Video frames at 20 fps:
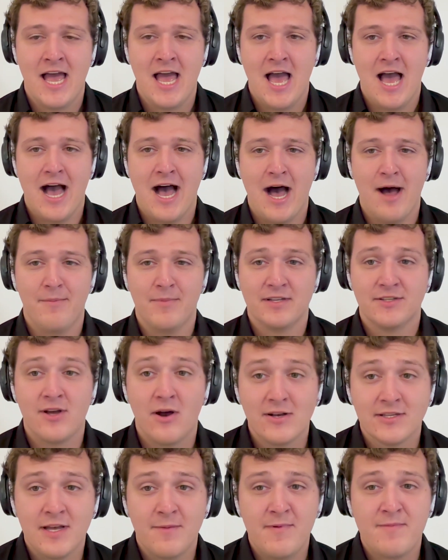Um, and so,
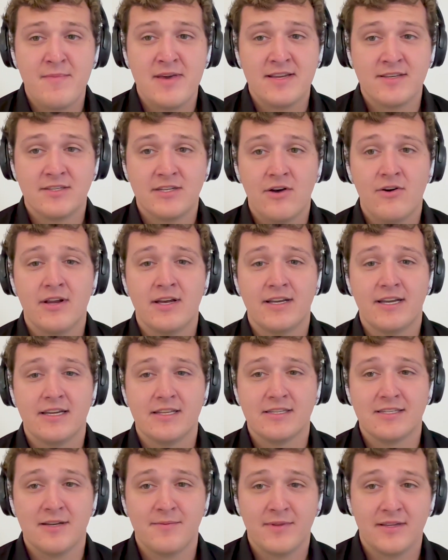I was up in Minnesota,
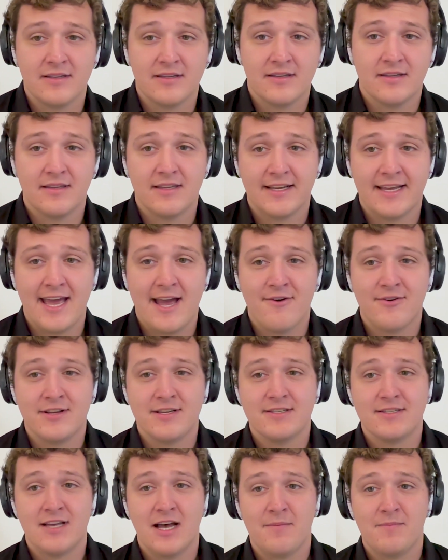getting some of the, the
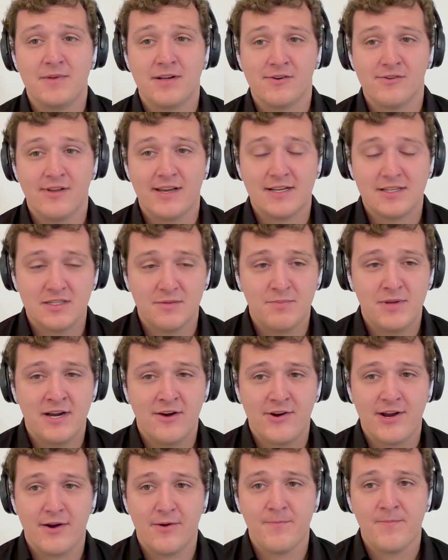counties up near Lake Superior.